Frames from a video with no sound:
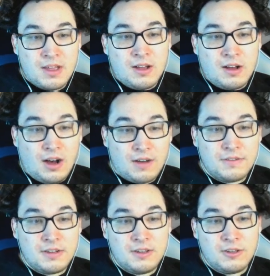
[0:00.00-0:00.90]

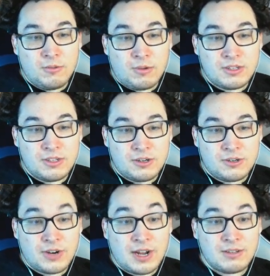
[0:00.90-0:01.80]
Often you want your
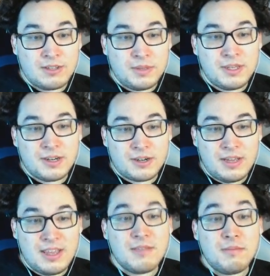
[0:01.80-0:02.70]
drow to be, you know, in
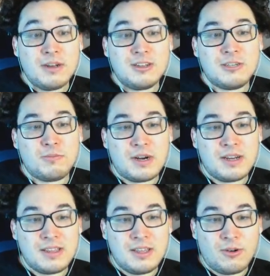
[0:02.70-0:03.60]
the middle, spreading
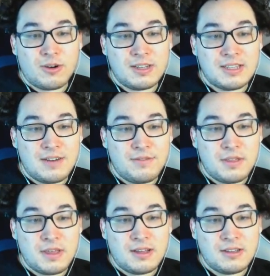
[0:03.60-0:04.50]
the aura to everything
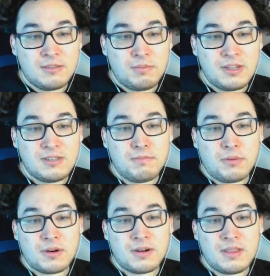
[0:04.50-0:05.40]
else, but it's
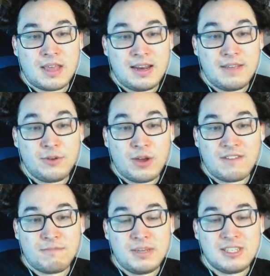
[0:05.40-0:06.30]
important that if you have
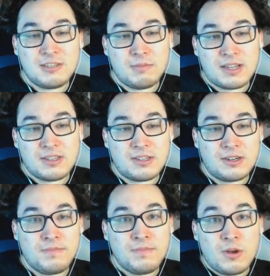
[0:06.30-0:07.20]
Beastmaster
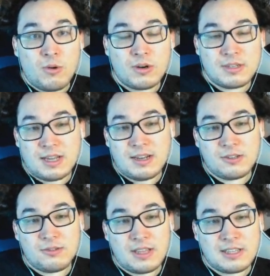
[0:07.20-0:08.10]
or Tidehunter
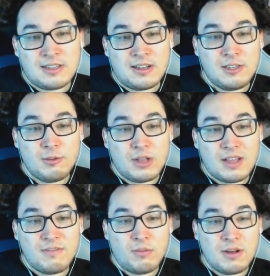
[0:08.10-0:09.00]
in that slot, you will have
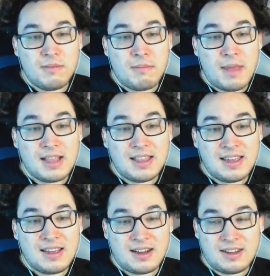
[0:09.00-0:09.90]
one melee
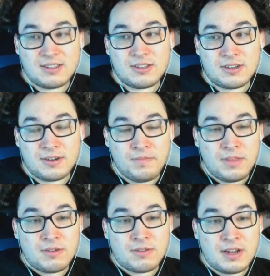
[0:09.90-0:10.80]
hunter
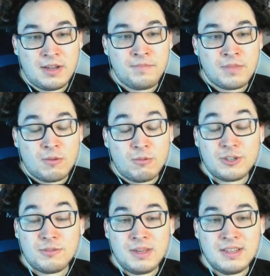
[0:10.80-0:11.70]
right? Which
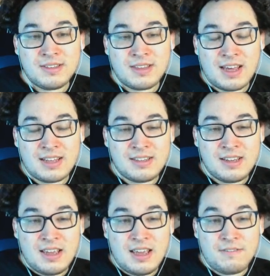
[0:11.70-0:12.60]
means that
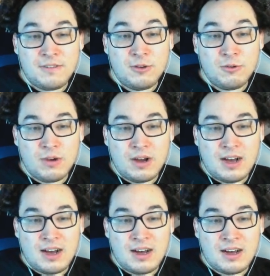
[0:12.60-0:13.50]
if you
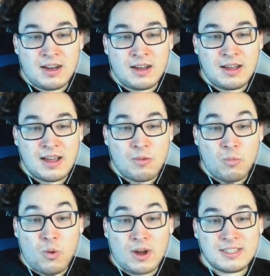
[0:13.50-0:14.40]
uh,
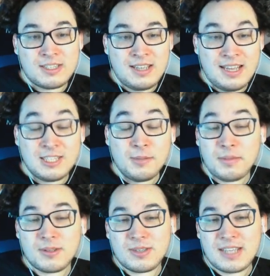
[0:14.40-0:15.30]
want it to be able to
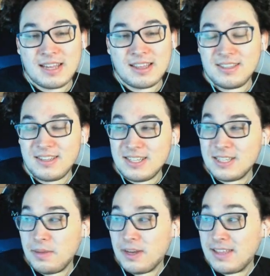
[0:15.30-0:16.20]
attack things, it needs to be
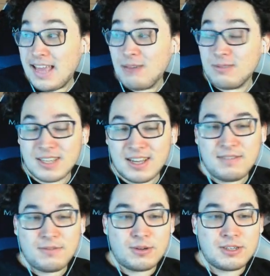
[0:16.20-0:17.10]
on the outside, of
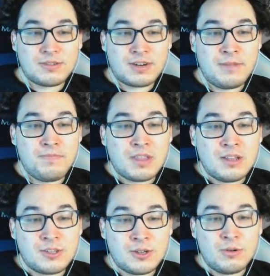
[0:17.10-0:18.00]
course, right?
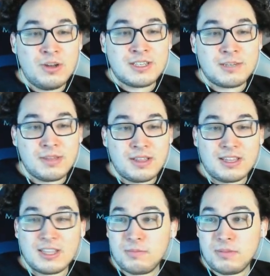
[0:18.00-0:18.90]
So something like
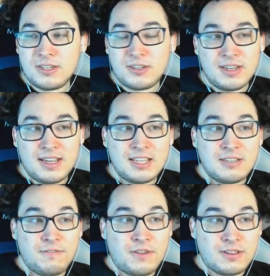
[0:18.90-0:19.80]
this positioning is
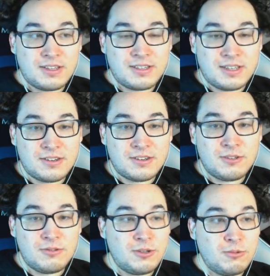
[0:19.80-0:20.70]
fairly standard. You
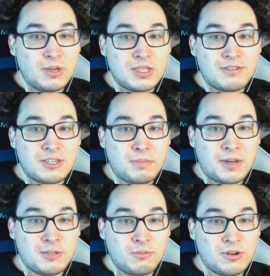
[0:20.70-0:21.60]
do want to respect
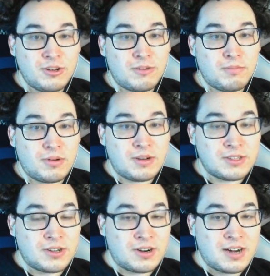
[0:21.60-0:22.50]
where your opponents
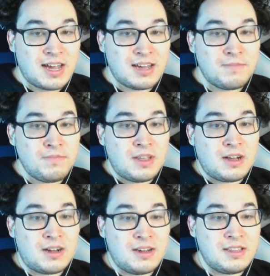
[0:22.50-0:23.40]
are at. Uh,
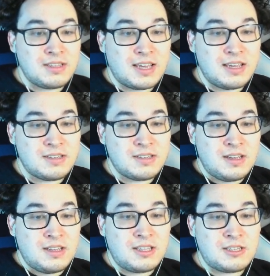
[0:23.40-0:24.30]
in this case,
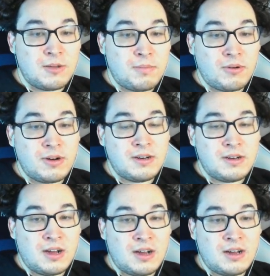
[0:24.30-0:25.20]
this opponent
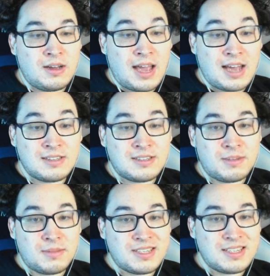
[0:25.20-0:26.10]
uh, has some
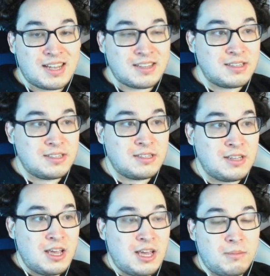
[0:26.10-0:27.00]
assassins
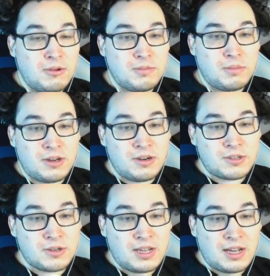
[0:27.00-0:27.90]
and most players are
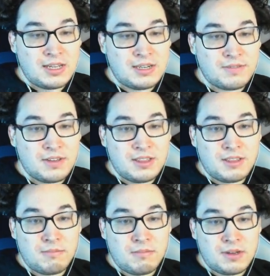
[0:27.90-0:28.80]
kind of in the
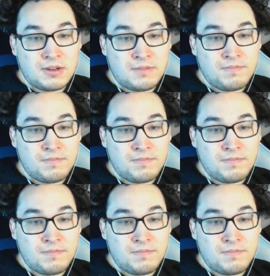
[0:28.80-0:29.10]
middle.